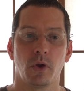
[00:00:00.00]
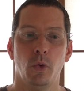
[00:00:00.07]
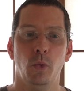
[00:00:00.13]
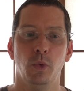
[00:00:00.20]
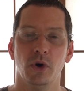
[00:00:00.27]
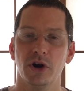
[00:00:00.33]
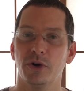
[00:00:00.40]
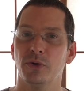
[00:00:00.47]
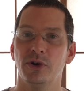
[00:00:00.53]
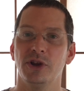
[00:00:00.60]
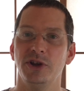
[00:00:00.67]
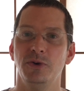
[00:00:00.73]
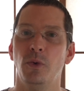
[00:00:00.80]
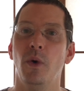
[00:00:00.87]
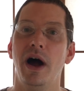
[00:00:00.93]
work
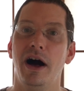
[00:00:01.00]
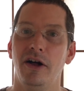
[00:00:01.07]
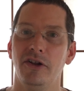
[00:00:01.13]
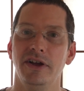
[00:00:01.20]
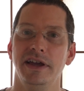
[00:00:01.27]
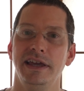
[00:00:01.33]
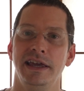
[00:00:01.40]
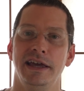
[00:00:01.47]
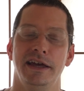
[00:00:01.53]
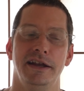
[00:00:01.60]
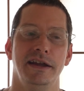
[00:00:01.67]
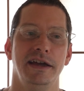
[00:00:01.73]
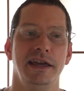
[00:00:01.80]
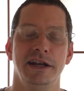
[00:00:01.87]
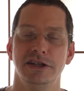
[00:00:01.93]
really well
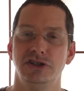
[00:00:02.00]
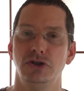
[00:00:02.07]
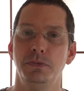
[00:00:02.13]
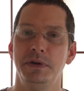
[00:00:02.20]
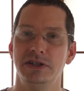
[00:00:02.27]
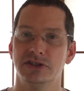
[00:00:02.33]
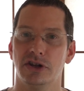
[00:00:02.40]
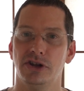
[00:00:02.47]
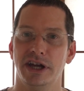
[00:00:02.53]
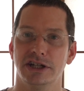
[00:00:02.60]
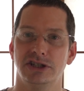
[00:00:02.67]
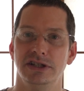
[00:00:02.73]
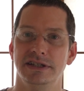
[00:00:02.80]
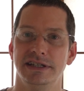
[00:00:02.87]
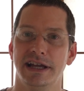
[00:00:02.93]
in a two-piece
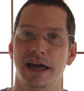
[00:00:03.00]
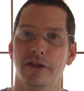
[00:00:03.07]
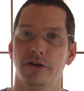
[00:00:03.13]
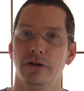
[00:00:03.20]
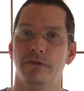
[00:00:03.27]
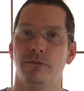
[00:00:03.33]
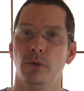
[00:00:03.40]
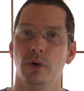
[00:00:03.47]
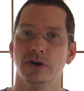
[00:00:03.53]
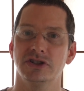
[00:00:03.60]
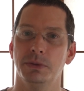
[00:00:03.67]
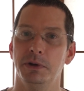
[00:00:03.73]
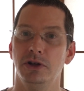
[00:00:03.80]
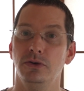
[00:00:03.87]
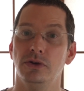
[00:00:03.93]
collection together for
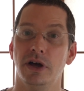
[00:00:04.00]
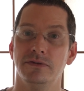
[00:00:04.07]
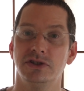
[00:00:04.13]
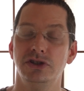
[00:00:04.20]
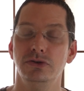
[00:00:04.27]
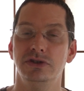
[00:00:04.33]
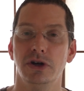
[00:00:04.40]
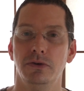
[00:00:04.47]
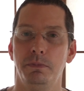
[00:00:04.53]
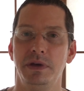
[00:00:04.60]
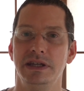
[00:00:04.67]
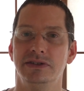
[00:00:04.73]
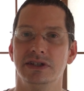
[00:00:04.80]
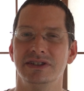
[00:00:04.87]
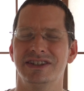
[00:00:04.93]
someone who loves two-tone
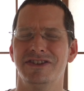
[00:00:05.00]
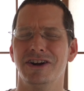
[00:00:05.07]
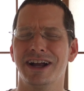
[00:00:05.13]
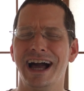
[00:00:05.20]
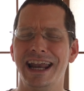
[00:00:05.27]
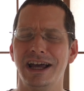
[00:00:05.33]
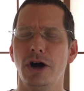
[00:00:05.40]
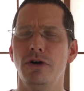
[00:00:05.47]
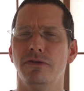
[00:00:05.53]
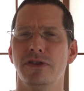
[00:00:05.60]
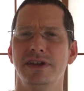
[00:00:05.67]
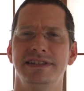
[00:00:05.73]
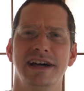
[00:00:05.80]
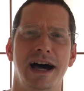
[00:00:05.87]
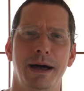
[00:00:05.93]
pieces. They're kind of over
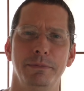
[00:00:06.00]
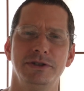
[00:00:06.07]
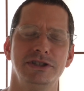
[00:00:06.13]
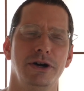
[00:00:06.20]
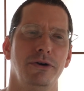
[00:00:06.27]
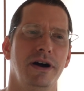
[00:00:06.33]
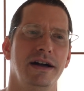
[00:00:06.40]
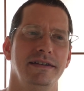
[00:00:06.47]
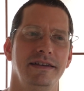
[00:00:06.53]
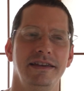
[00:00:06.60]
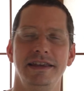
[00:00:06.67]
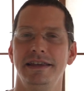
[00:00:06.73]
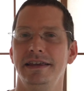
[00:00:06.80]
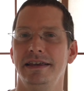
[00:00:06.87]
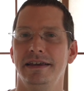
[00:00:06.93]
the top, so
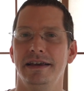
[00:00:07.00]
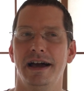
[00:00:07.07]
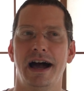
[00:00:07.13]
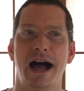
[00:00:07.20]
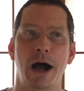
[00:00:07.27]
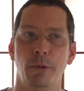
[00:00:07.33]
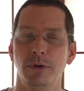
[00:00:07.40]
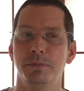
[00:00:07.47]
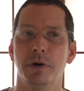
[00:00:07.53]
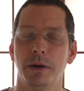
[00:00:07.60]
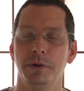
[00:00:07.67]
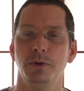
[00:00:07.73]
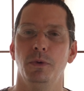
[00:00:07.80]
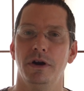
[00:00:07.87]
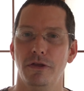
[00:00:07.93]
I would
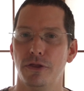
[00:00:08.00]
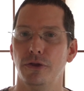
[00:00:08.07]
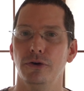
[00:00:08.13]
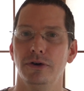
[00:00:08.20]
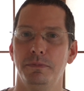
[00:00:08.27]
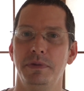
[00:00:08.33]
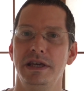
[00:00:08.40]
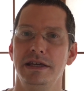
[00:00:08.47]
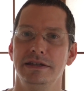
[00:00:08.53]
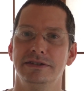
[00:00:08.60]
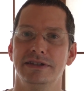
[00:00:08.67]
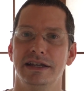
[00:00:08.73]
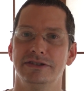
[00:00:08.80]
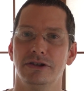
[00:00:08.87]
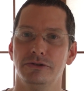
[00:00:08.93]
probably want a third piece
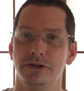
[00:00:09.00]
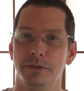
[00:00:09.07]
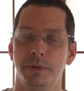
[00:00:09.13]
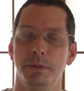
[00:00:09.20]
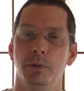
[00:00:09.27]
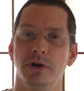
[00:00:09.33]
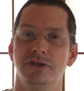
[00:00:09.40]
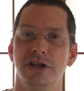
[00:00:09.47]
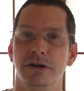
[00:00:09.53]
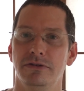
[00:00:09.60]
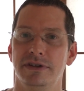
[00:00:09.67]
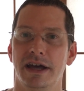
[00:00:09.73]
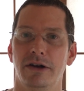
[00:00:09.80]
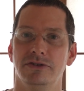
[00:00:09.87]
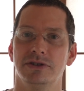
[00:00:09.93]
that's a little bit more toned
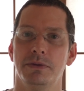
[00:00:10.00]
down,